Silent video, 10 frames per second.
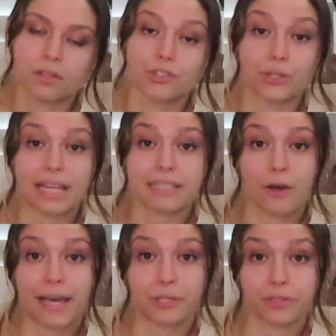So that's
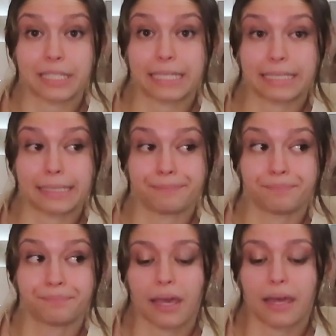how I use LinkedIn.
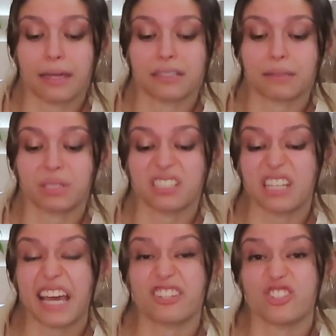And I'm going to
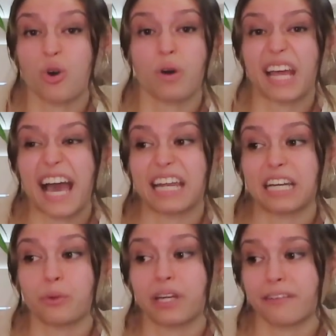say I don't want to add
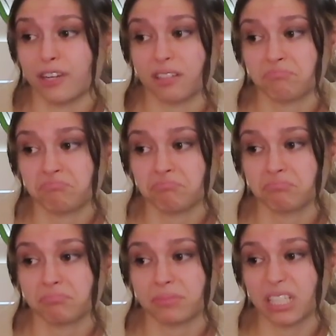anyone ever.
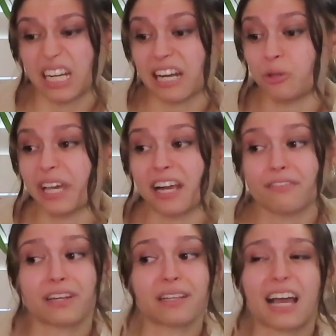And I don't care
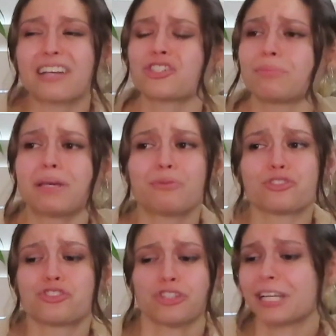if actually people
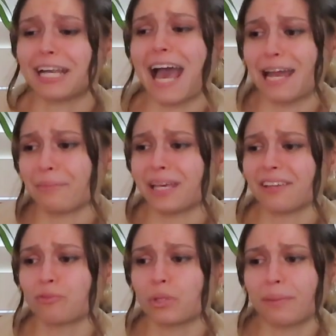shouldn't add
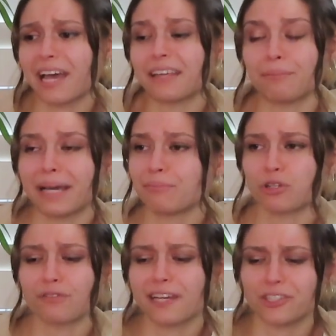me. My
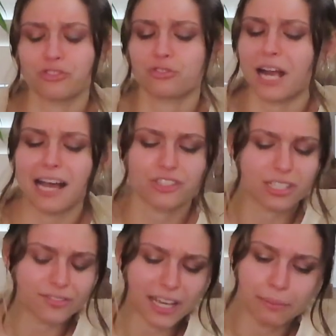profile's trash.
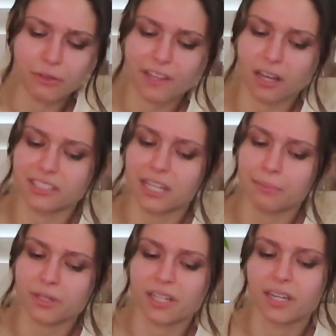It's fine. Moving on.
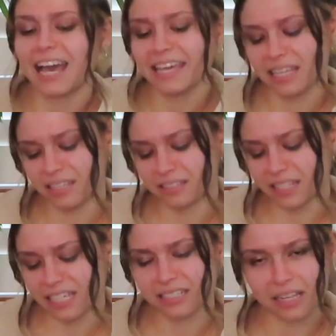Tumblr. I
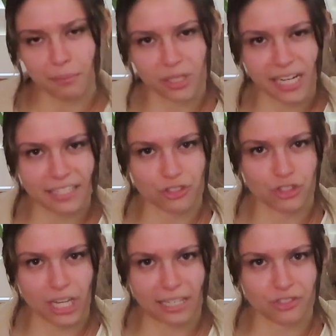think Tumblr has
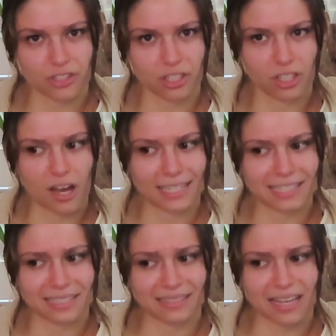changed a
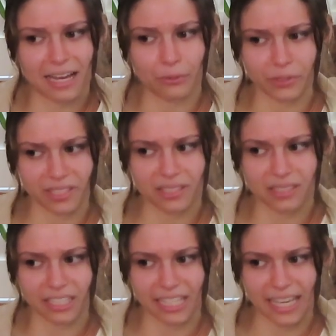lot since I
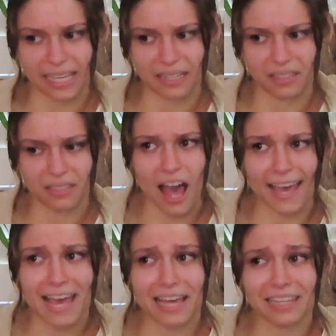was a kid.
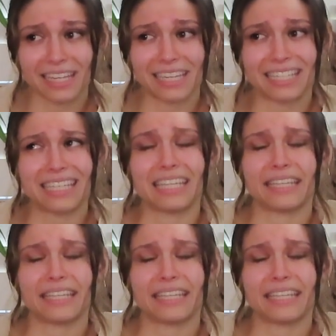I had like an